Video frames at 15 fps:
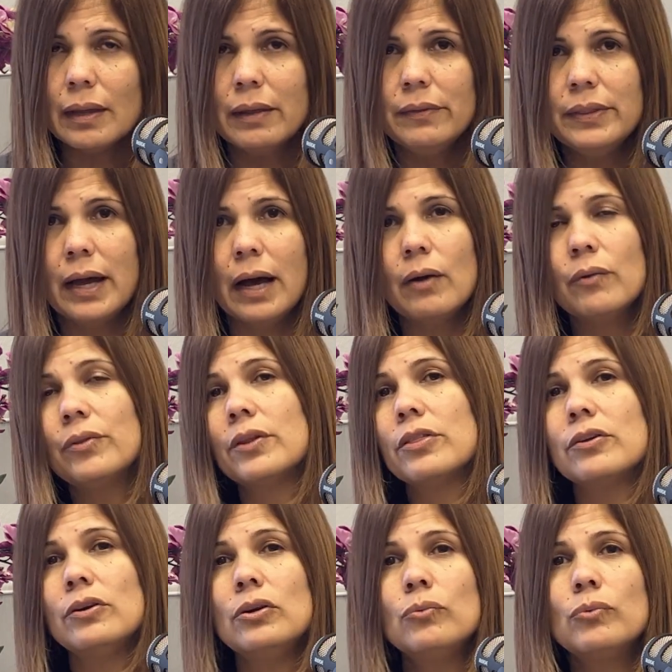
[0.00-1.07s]
Now, the
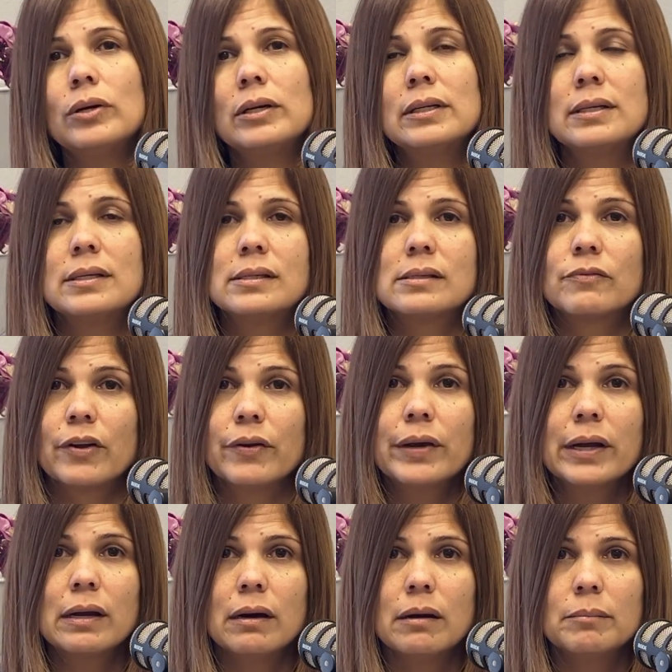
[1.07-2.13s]
third one is very
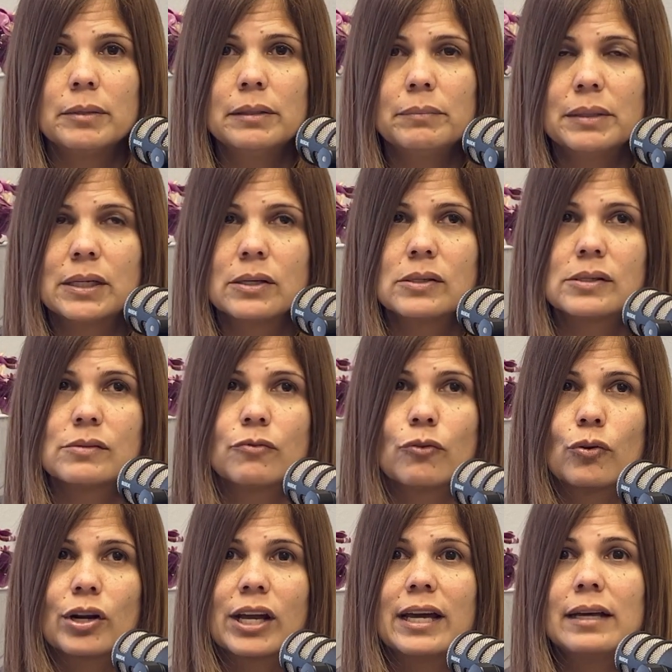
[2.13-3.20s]
common because
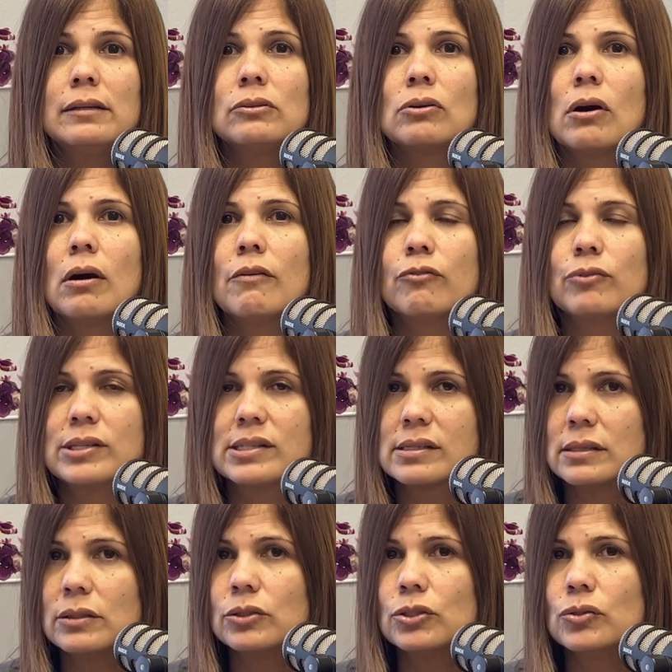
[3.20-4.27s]
for kennel cough, we
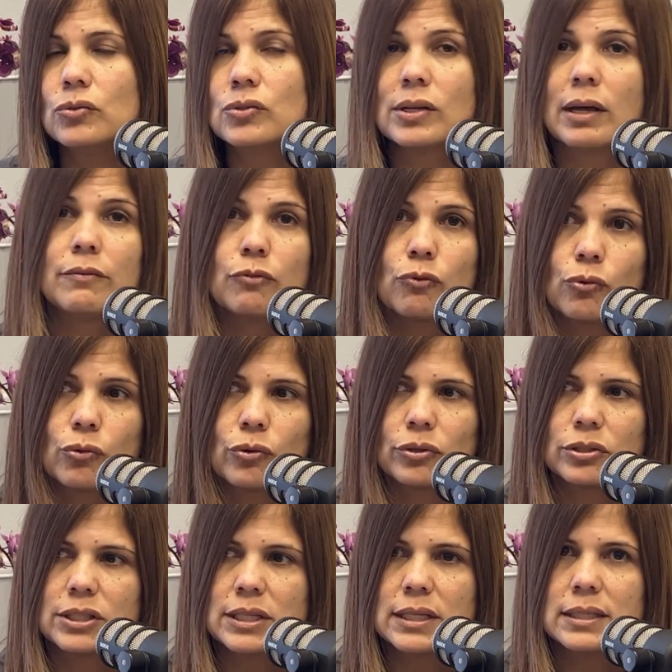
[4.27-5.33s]
still use, and for
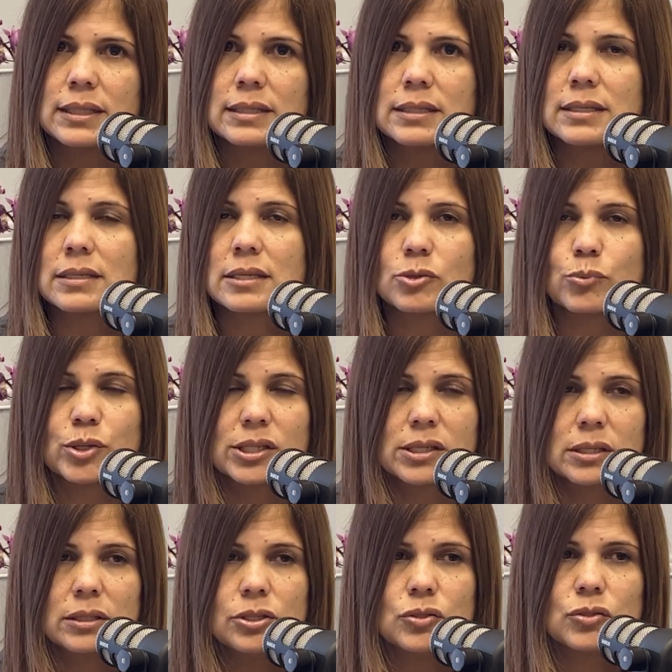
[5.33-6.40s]
tick diseases, we
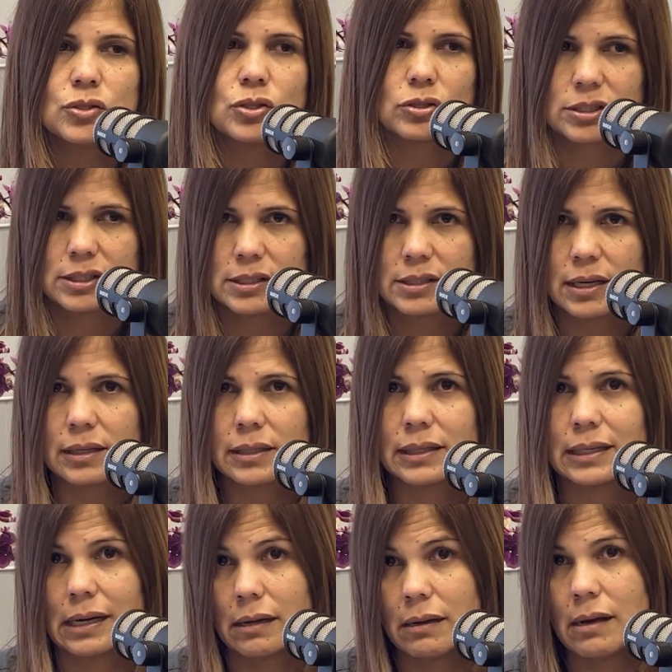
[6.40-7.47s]
still use
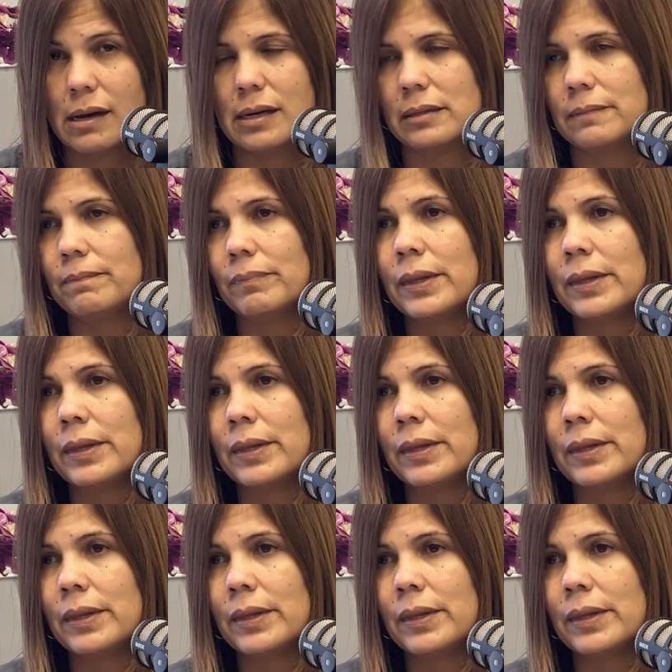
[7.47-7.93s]
doxycycline a lot.